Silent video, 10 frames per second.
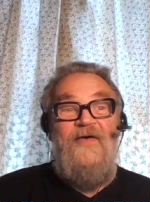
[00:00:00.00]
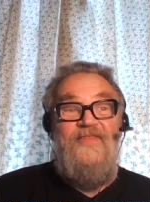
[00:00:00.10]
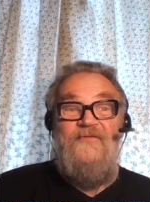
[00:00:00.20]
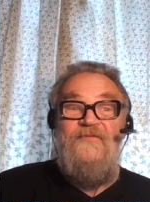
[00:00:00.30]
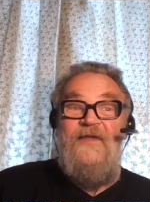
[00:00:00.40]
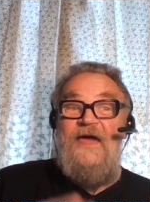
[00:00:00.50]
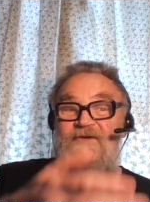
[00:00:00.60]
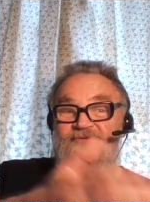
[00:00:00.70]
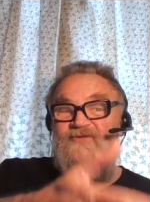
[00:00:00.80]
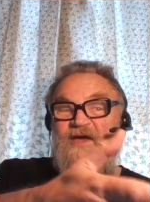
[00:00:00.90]
the flesh
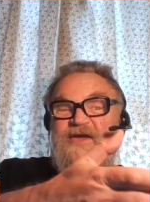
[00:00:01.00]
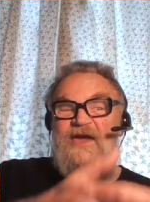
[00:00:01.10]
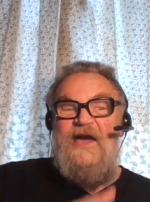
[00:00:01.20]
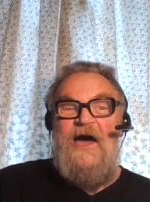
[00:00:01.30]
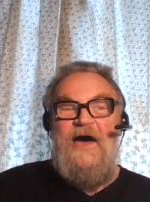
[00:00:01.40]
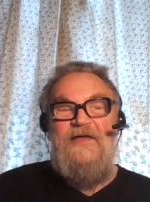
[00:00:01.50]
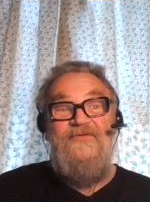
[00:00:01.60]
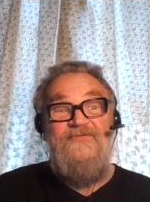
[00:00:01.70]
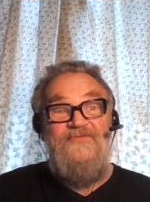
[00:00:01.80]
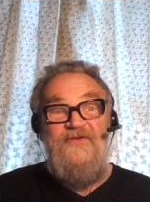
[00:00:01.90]
shaking
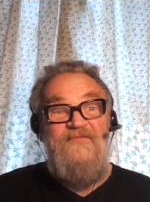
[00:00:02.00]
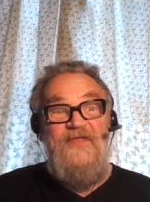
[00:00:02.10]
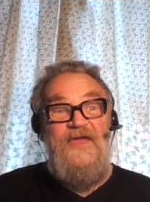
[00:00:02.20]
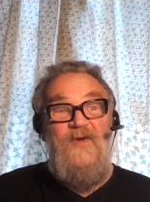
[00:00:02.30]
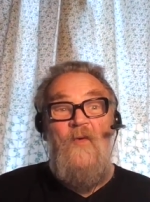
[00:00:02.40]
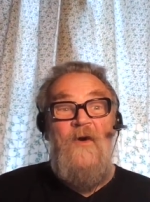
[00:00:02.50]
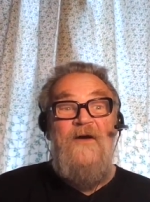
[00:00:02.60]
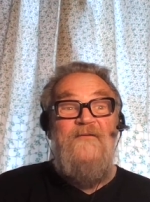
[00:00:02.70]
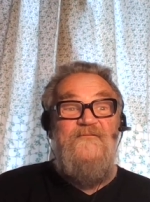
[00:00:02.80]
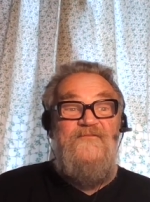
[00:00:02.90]
hands as if they're your
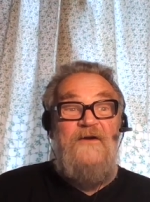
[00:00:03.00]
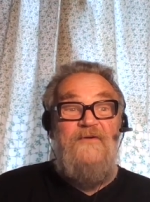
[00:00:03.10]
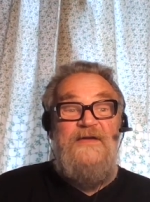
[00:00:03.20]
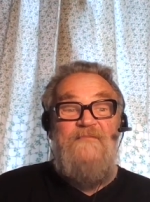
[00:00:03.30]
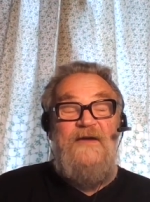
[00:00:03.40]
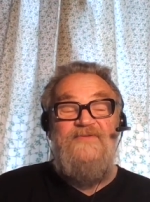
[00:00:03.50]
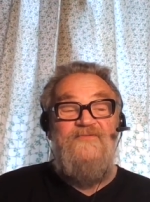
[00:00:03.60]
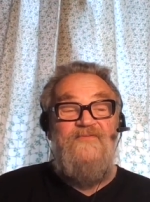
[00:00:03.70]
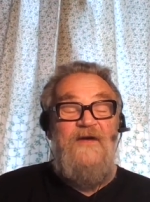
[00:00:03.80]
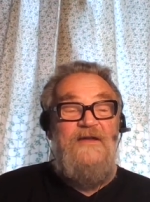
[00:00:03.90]
very
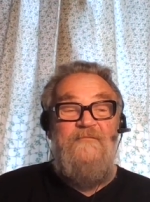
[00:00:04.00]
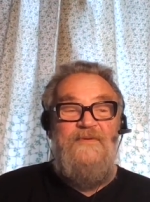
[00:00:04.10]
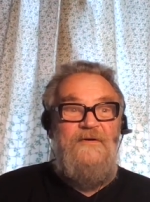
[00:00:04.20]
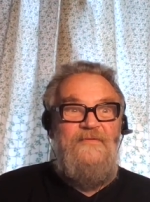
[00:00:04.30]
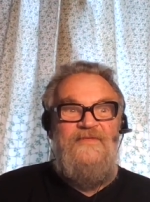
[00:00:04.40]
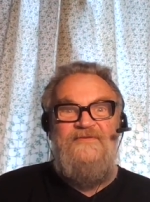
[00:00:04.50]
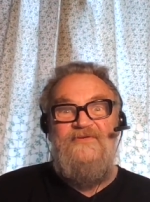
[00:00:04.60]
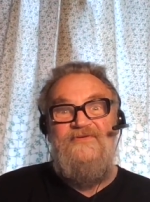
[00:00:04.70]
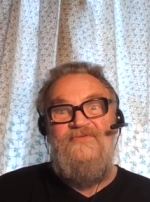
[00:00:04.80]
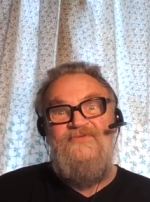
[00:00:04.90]
best friend but
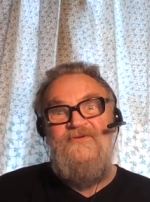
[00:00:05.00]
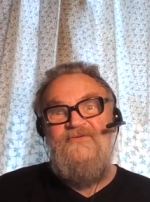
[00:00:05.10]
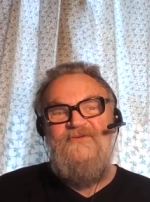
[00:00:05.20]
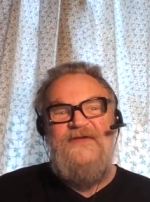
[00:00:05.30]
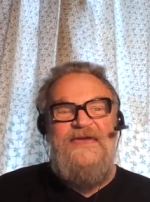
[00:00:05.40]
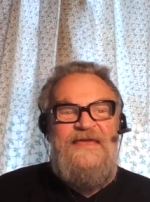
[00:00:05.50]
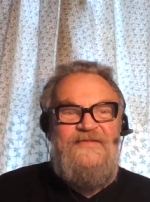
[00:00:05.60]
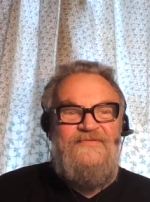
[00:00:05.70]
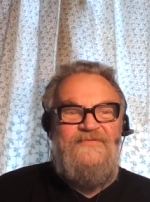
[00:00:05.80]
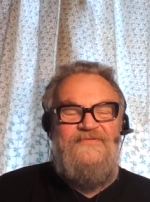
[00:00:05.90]
this is just
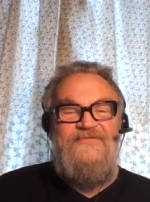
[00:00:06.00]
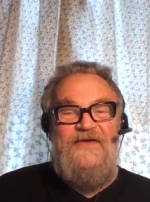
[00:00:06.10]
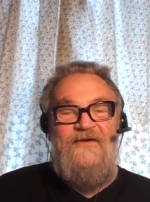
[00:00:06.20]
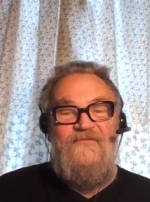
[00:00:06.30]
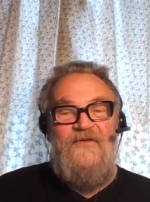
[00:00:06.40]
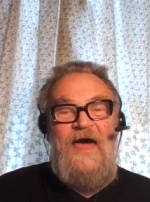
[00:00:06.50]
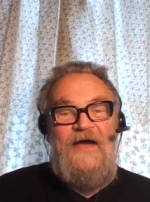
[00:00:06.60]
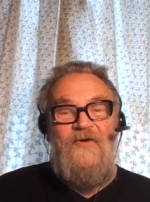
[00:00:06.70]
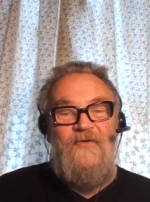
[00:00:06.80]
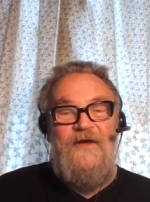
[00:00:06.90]
insincere
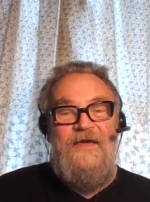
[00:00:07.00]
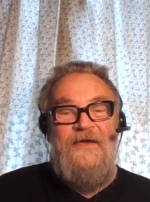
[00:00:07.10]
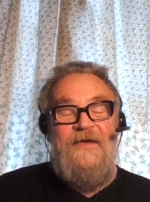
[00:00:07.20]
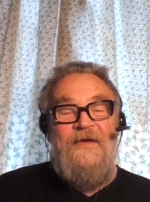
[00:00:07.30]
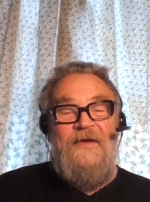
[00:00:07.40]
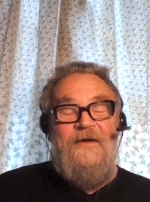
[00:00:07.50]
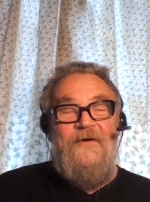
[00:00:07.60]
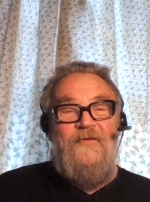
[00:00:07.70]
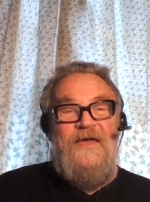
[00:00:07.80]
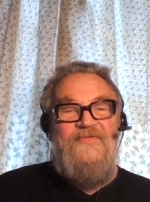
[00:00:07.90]
flackery
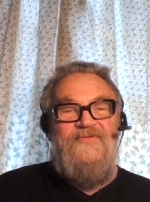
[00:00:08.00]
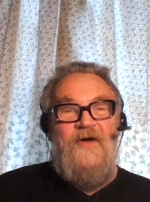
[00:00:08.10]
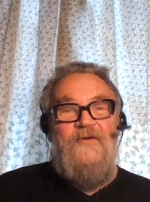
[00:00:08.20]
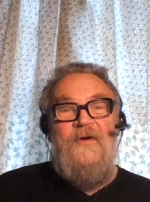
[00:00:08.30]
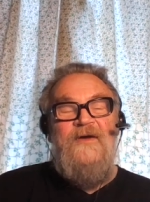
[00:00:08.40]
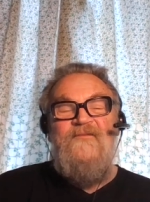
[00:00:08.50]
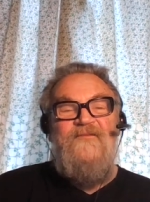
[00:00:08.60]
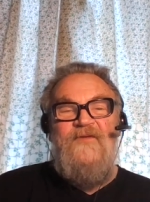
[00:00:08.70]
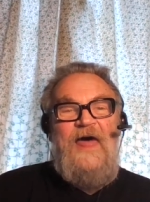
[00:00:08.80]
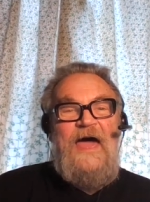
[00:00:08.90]
okay so
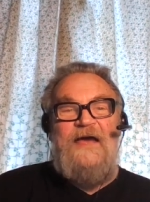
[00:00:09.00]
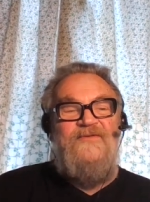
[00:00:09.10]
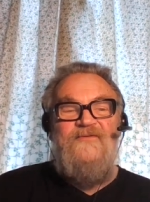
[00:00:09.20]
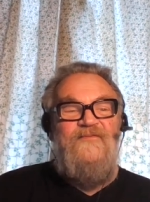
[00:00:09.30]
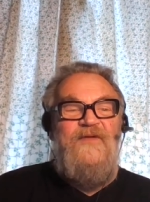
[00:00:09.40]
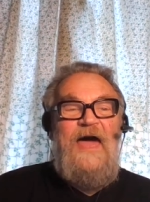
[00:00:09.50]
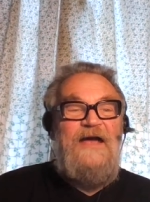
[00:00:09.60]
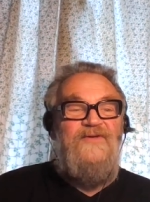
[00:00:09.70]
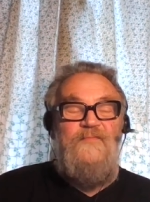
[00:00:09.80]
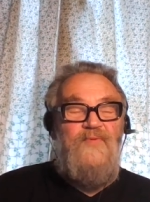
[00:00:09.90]
flack to
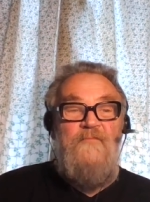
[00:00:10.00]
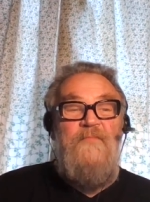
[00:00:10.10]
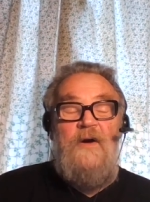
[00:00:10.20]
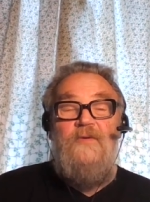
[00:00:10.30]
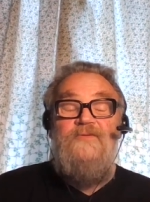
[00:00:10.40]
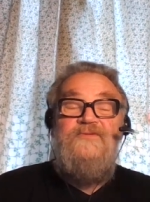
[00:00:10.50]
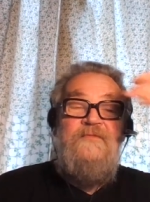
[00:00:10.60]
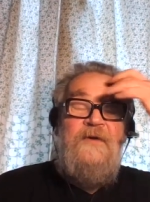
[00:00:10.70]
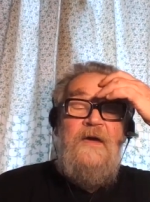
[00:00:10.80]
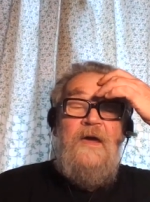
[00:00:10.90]
flack to promote
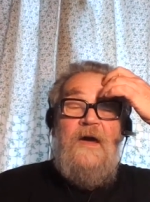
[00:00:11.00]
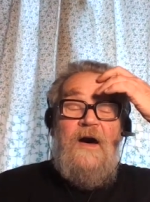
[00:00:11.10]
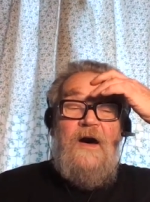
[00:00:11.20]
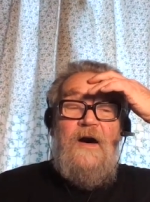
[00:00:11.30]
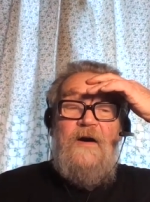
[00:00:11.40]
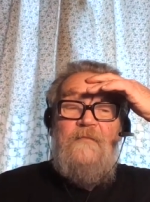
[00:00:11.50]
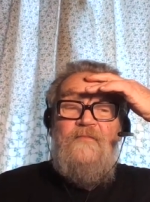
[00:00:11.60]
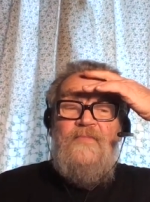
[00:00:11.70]
um,